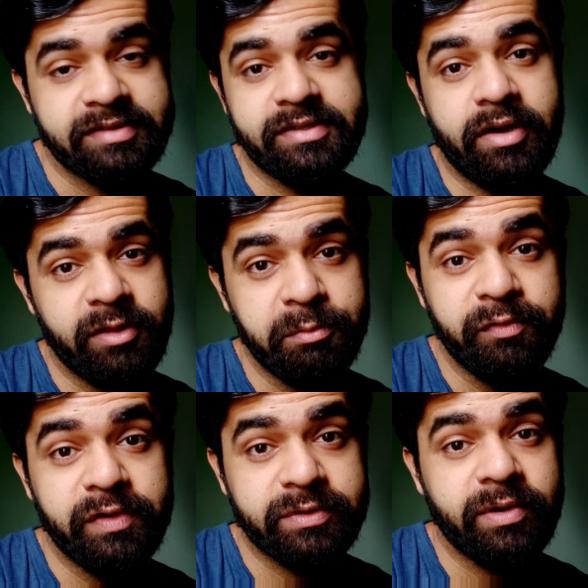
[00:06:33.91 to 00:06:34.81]
done in the
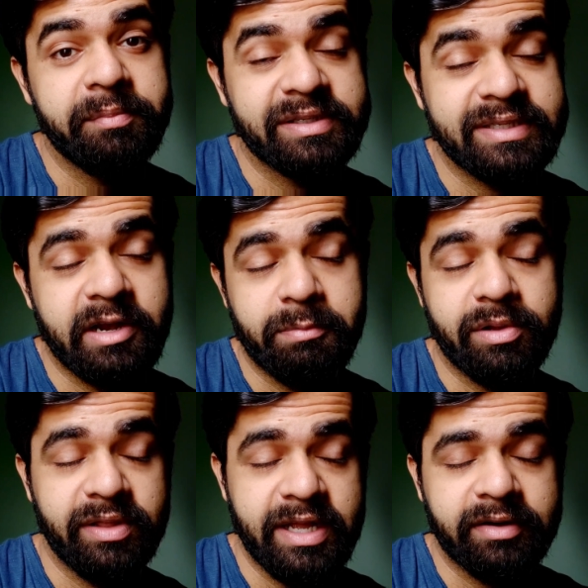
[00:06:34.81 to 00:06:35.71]
movie. So I'm excited
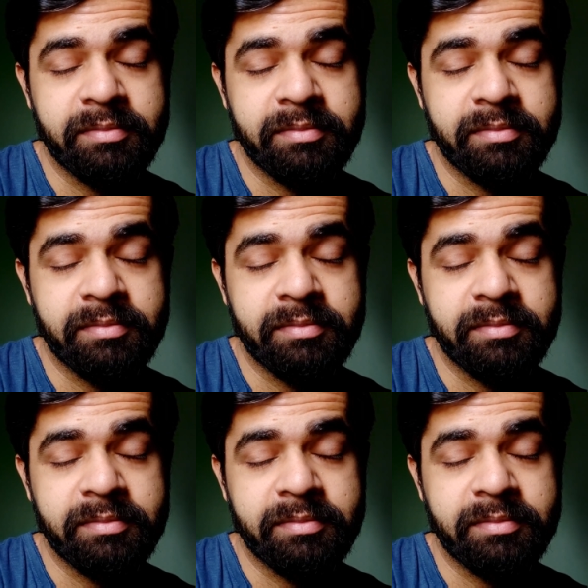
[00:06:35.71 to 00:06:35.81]
about that.